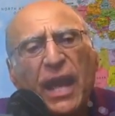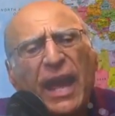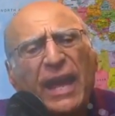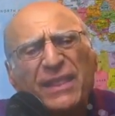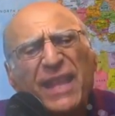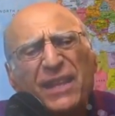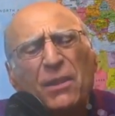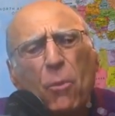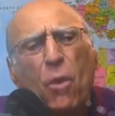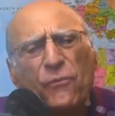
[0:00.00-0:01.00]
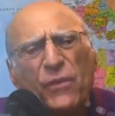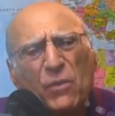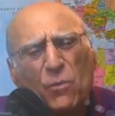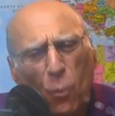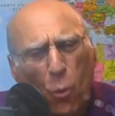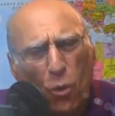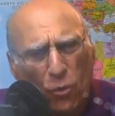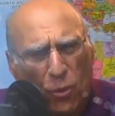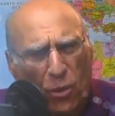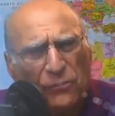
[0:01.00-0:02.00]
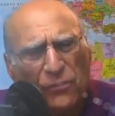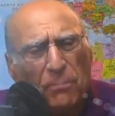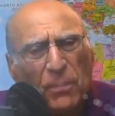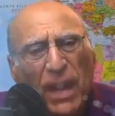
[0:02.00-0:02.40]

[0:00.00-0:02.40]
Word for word: and then the morphine wore off